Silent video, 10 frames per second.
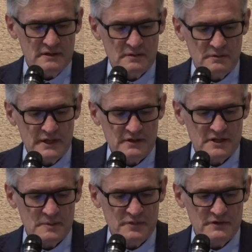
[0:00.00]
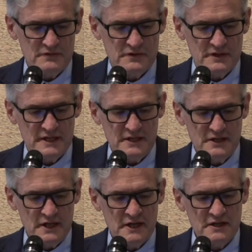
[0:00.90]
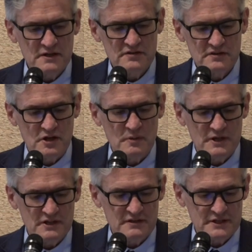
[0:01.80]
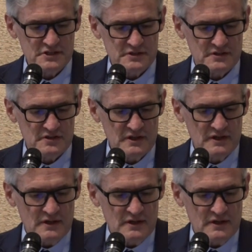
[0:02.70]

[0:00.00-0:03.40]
radiotherapy for the non-skull-based lesions,